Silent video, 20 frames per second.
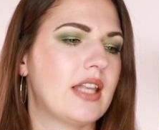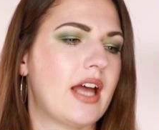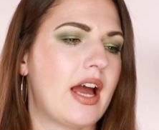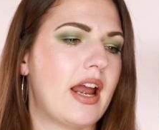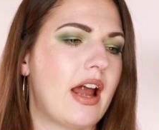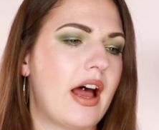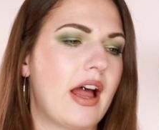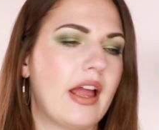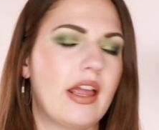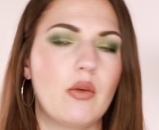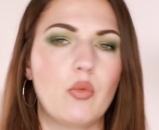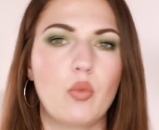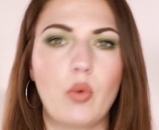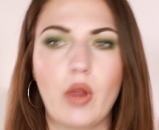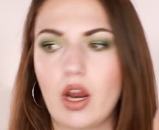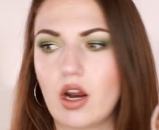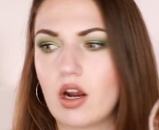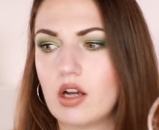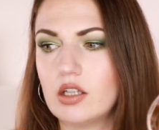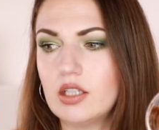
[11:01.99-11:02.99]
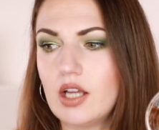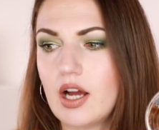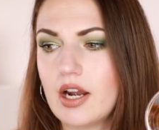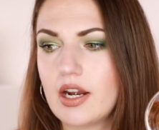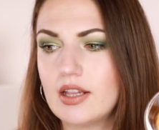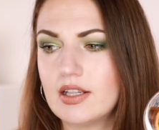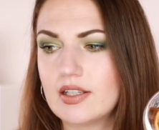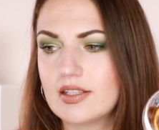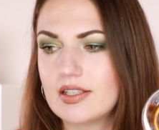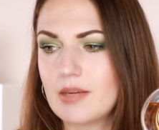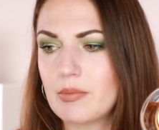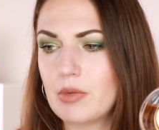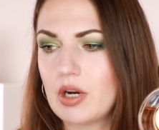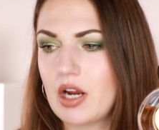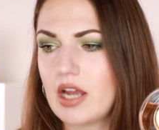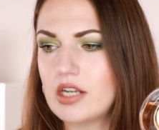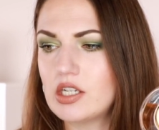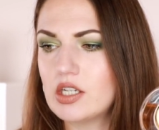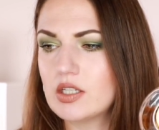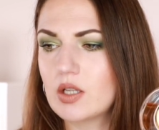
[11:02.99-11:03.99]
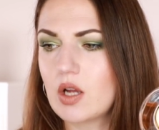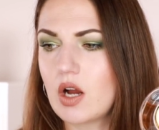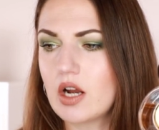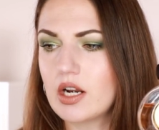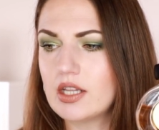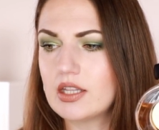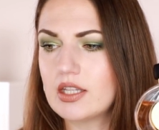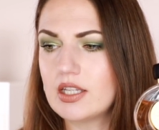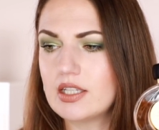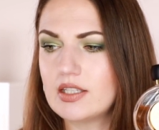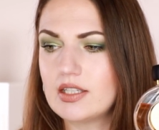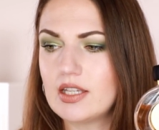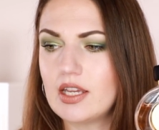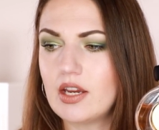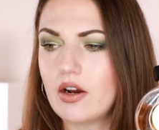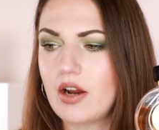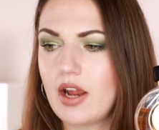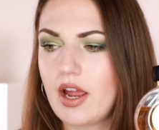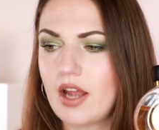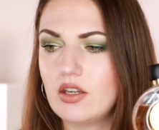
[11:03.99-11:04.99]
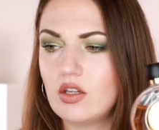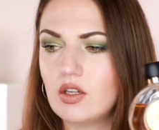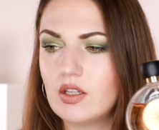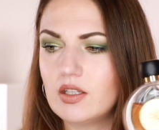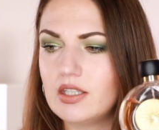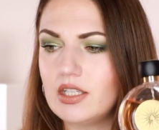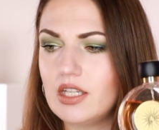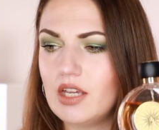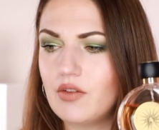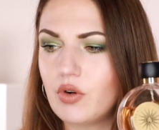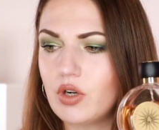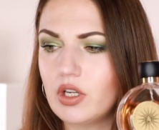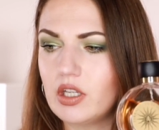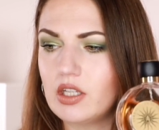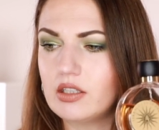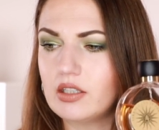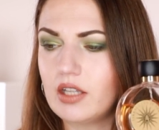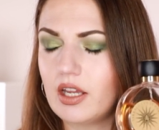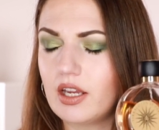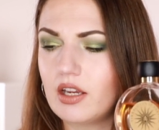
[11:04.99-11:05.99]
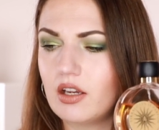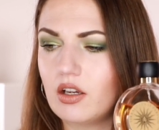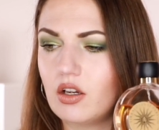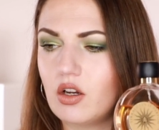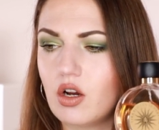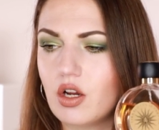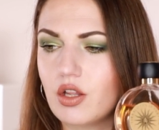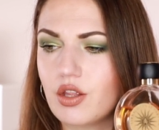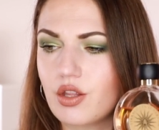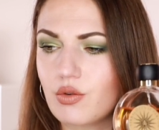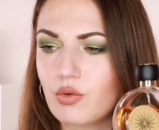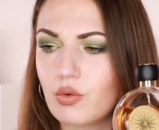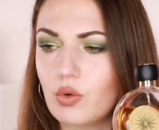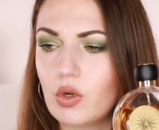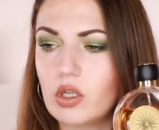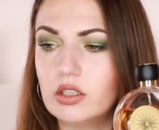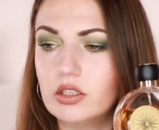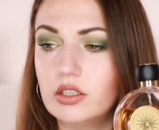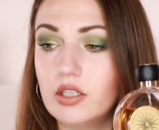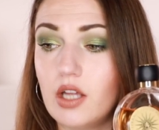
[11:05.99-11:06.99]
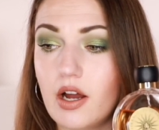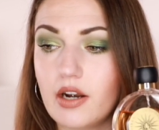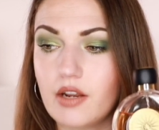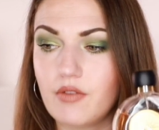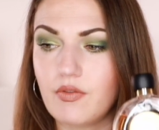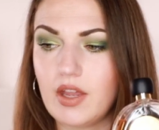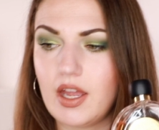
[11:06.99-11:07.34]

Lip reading: that I wear a lot in the summer. I just got it this year and you can see I've already like gone through a lot of